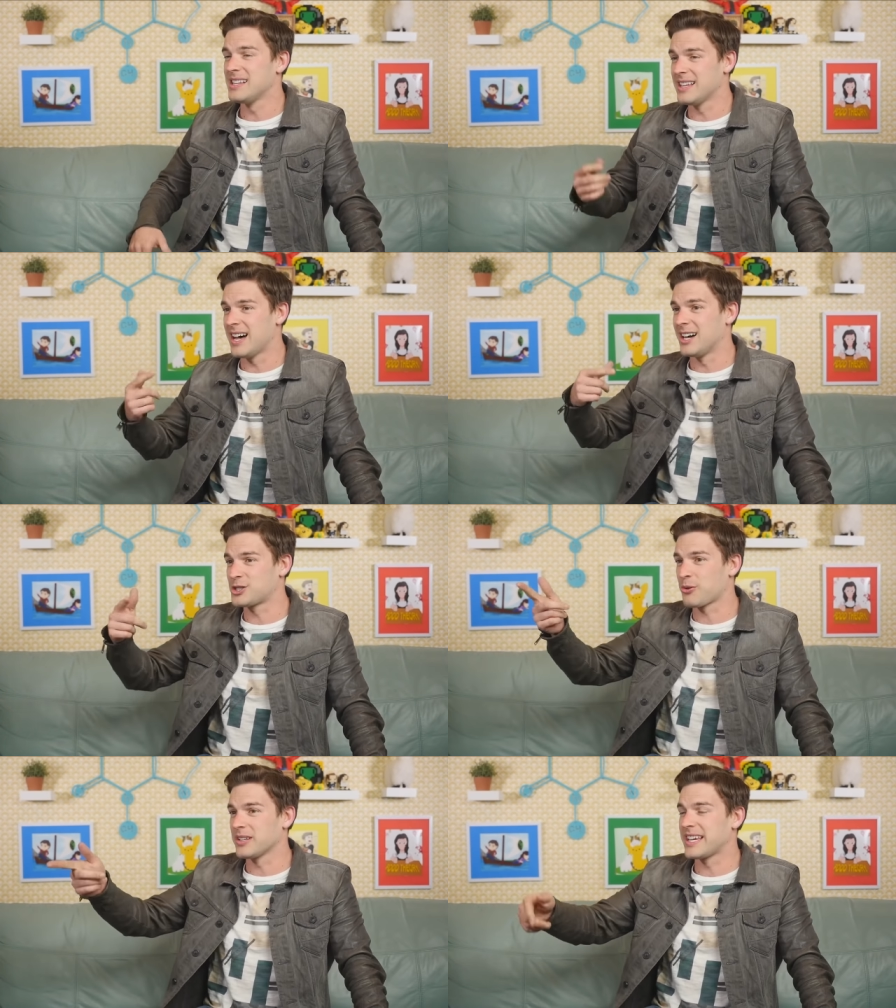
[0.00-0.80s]
uh,
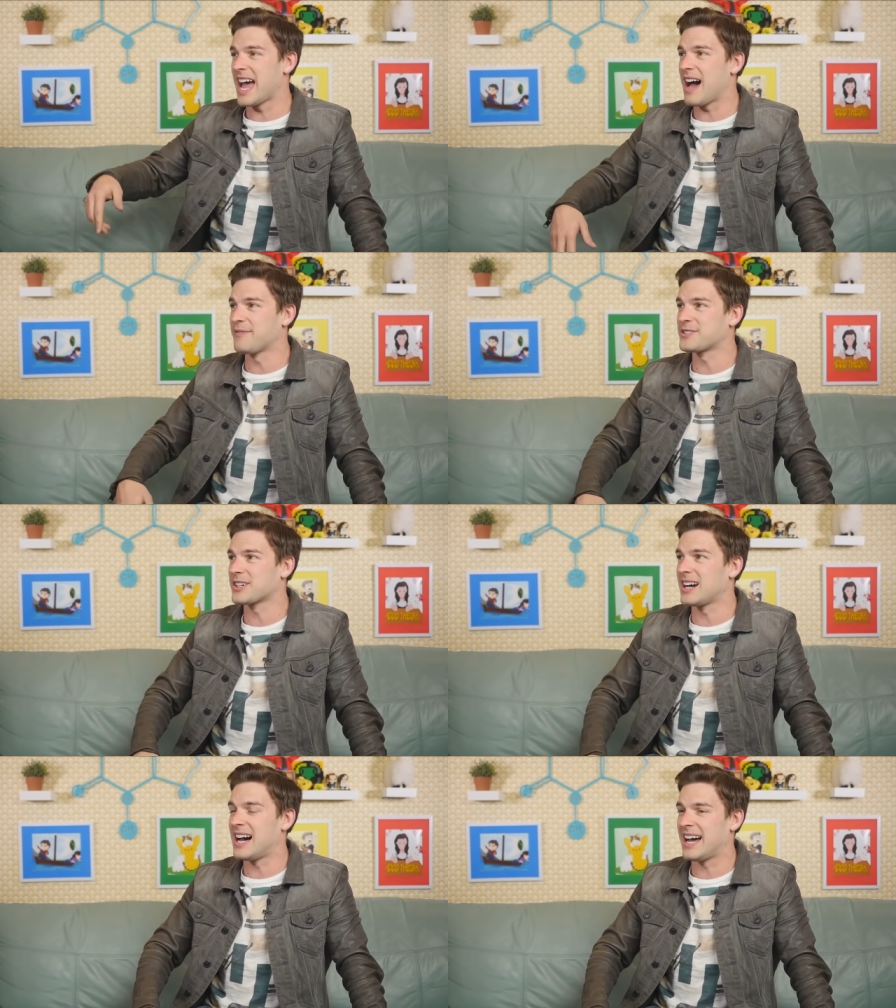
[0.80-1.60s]
shortly
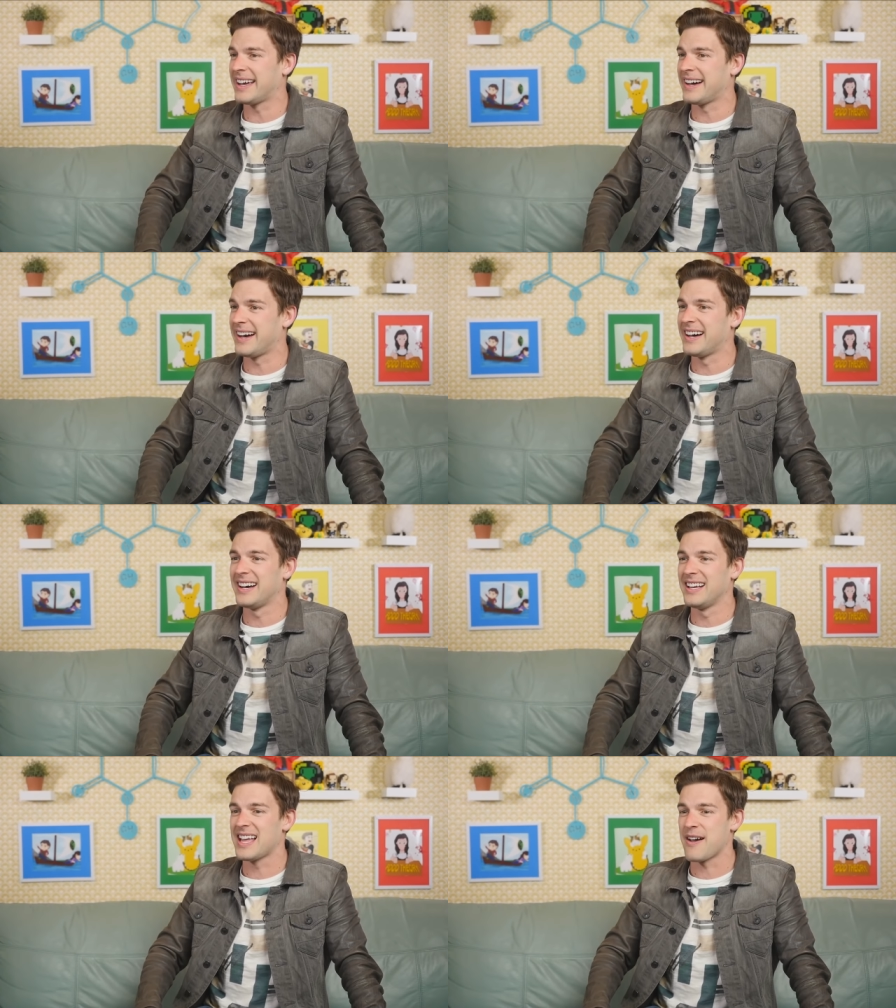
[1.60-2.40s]
after I uh,
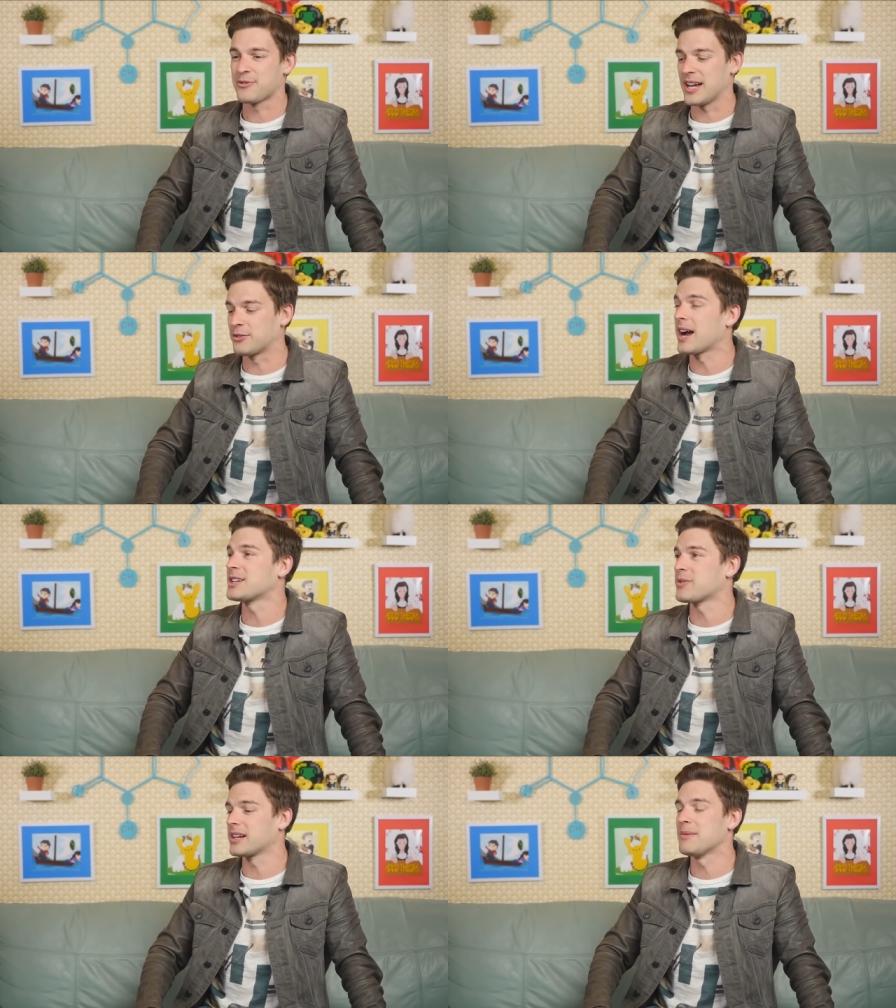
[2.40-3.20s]
after I
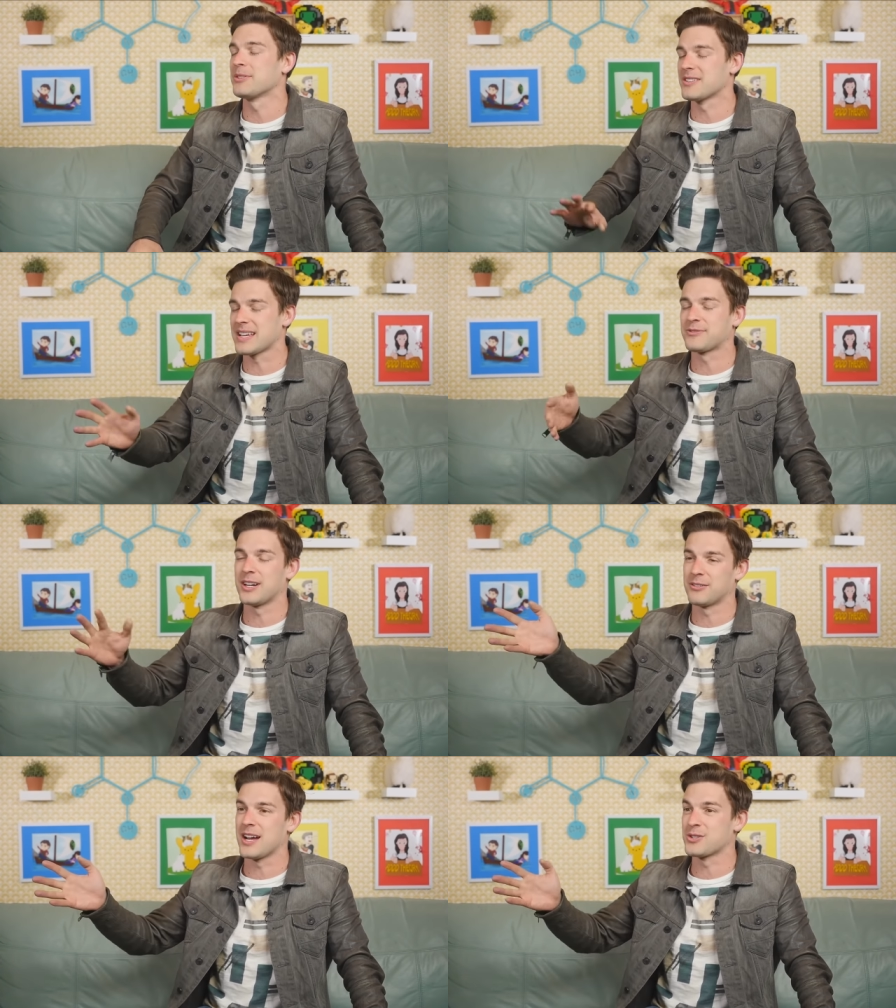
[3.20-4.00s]
graduated, a couple years after I
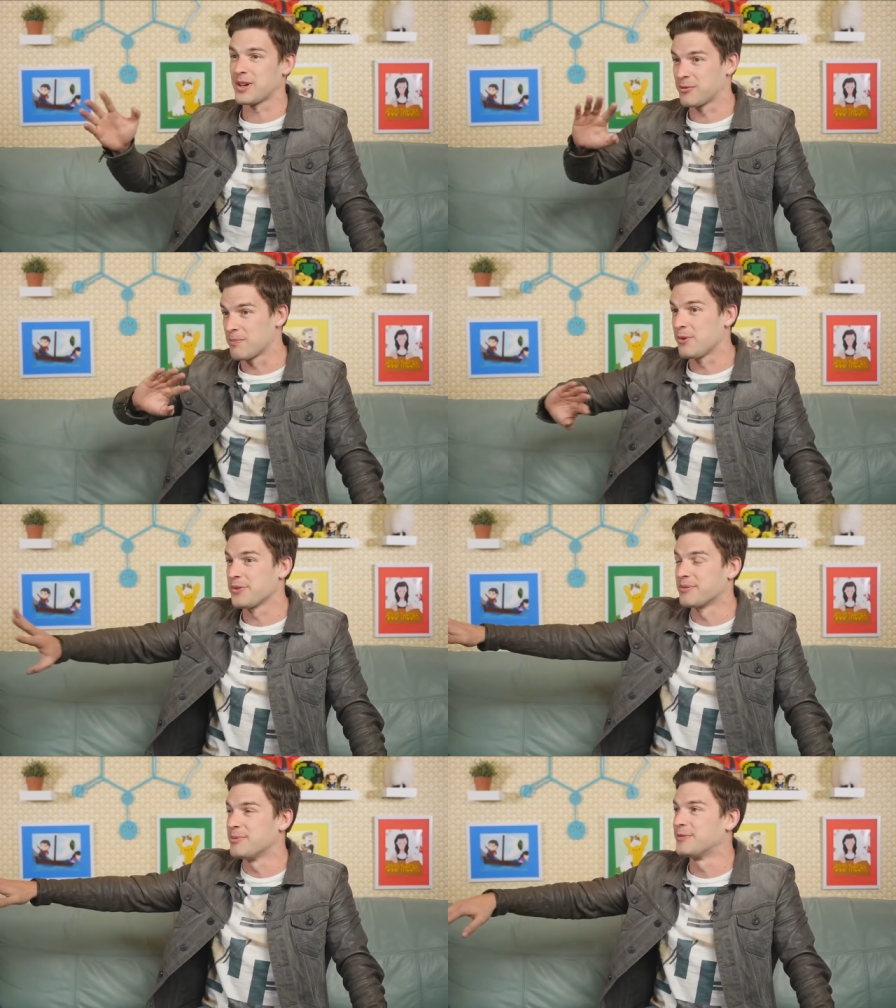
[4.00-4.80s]
graduated, were both
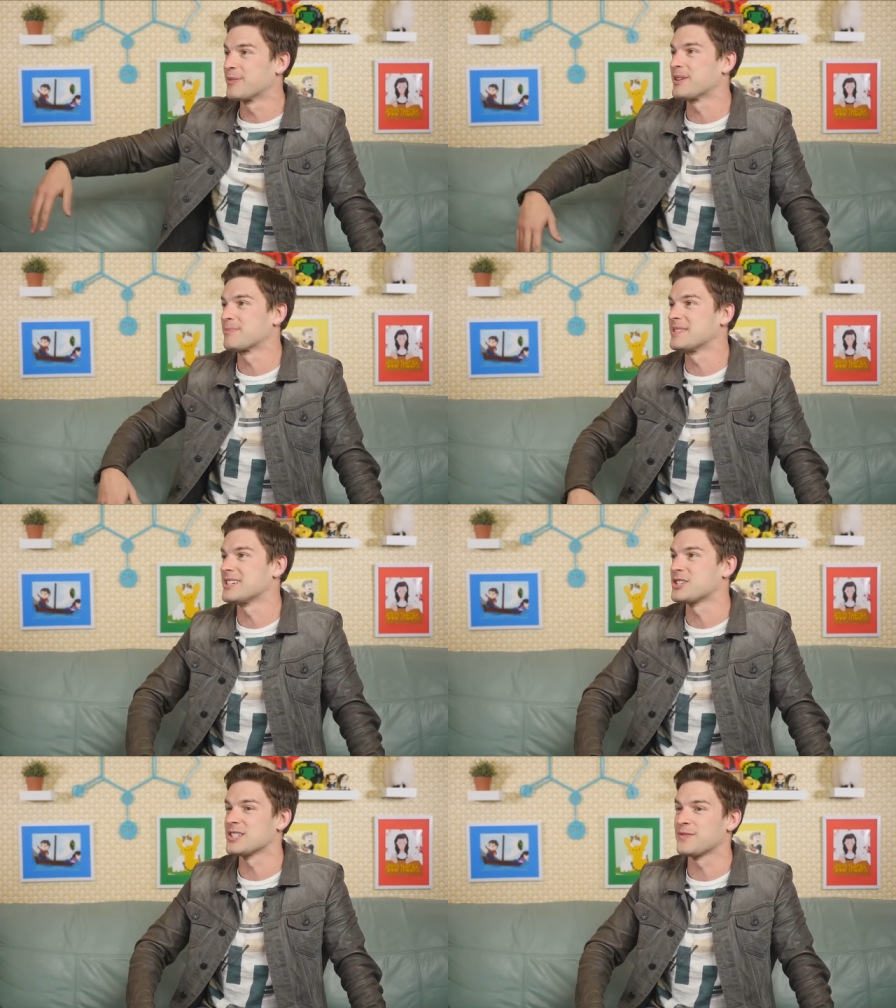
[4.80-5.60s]
removed from their
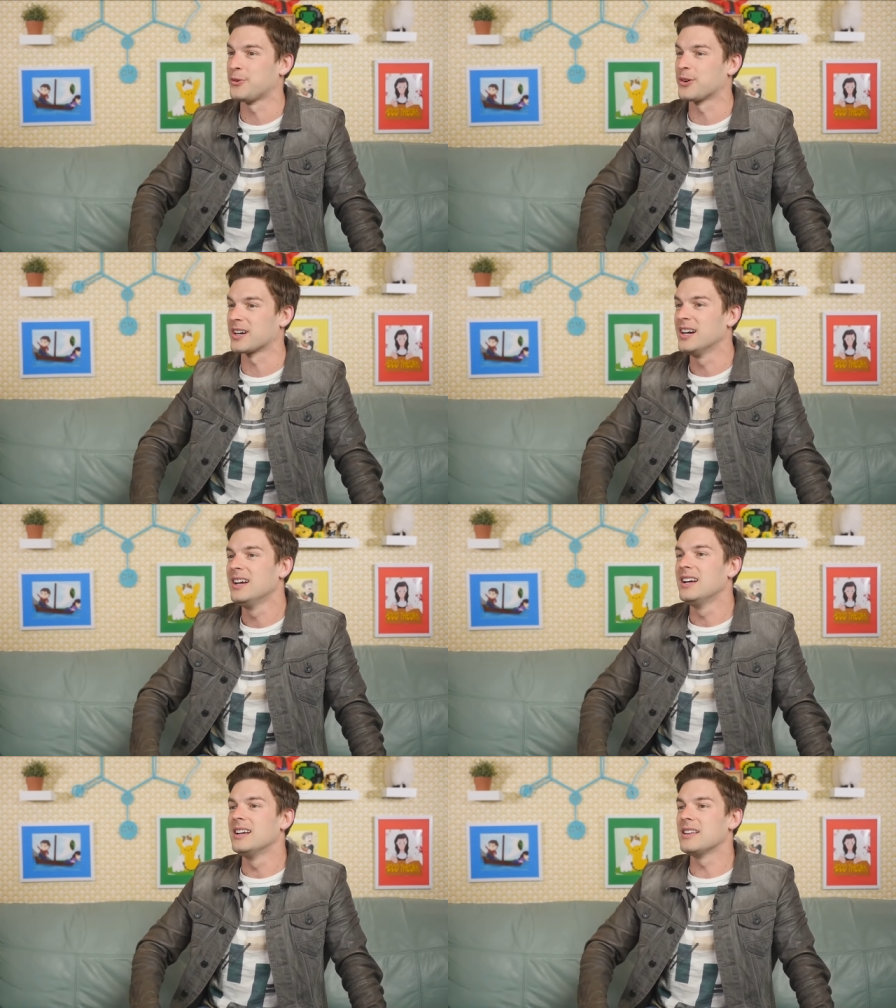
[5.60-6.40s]
positions for
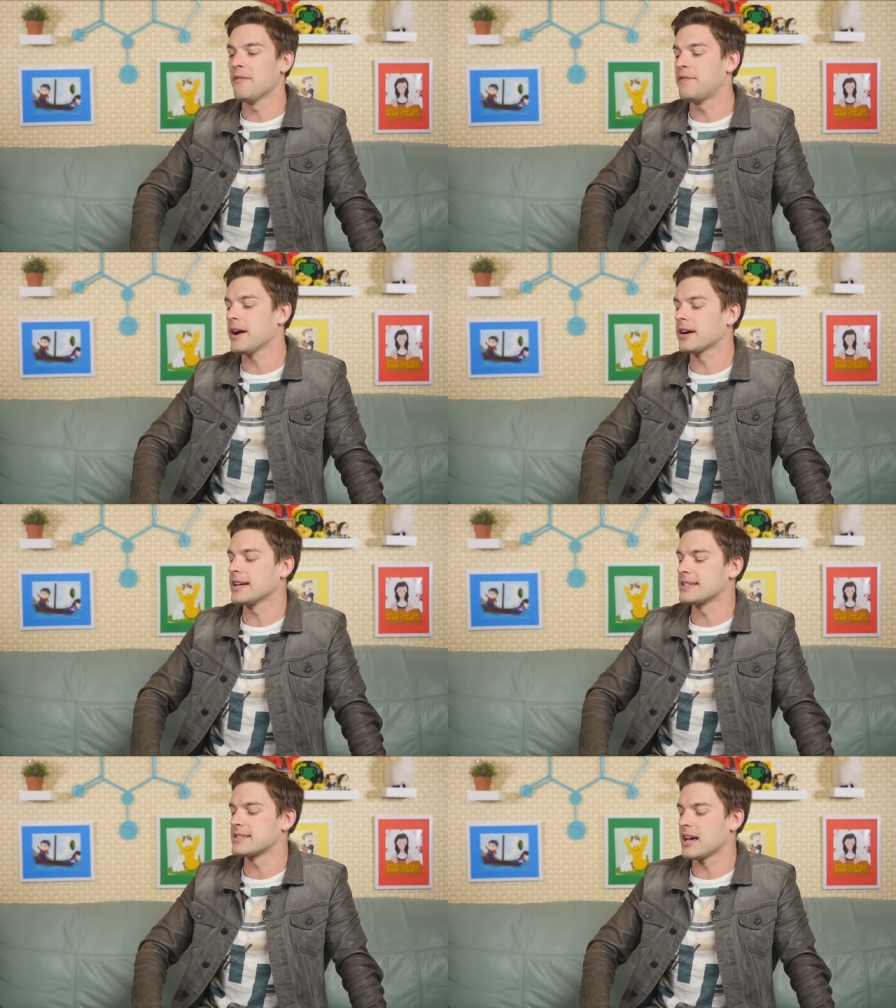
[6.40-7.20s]
uh,
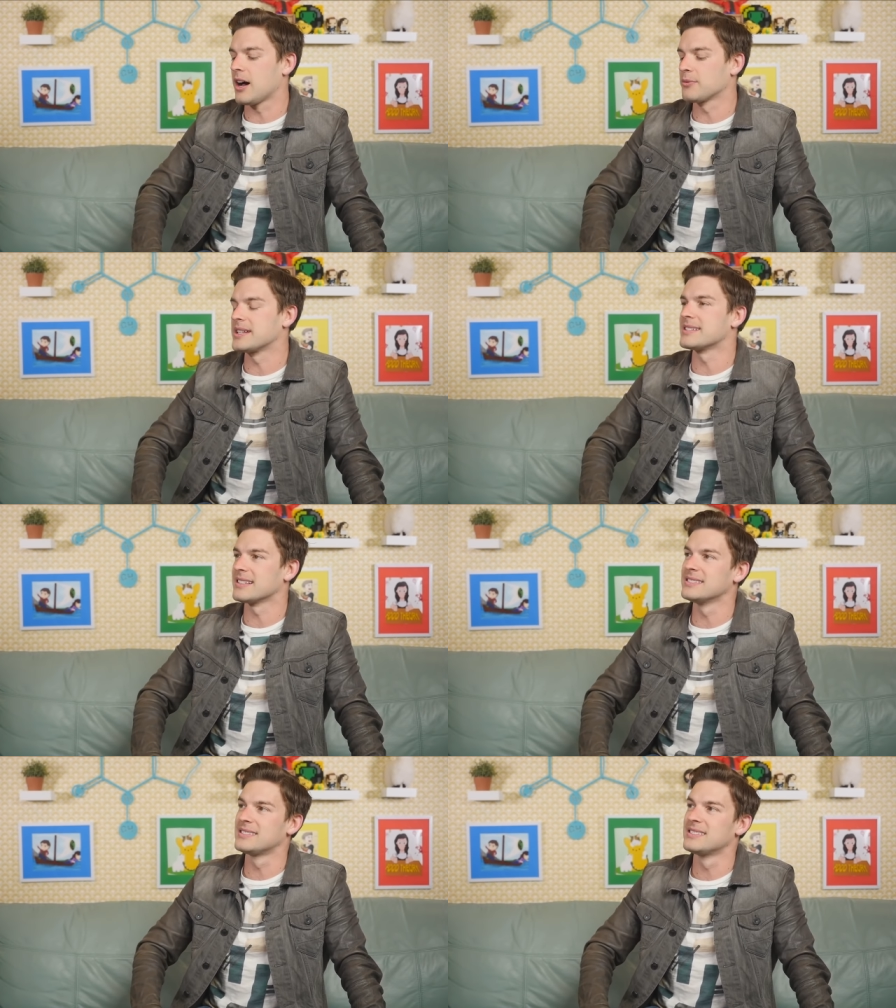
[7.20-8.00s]
various uh,
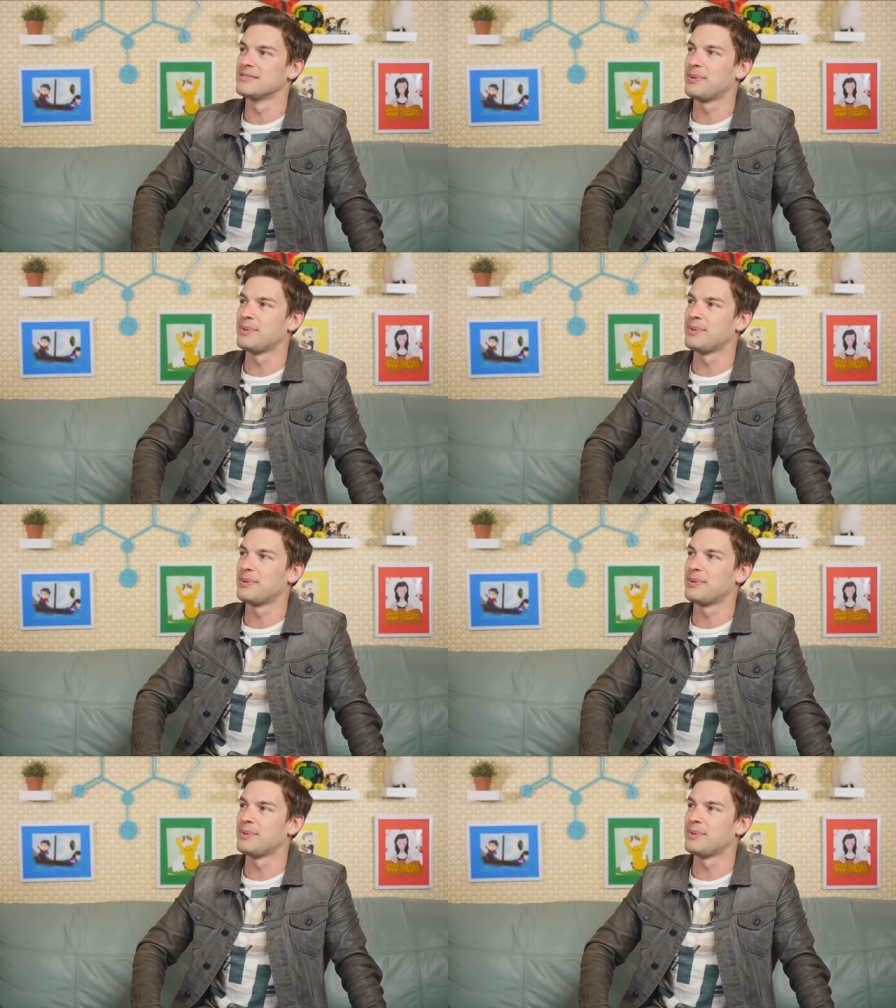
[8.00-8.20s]
reasons.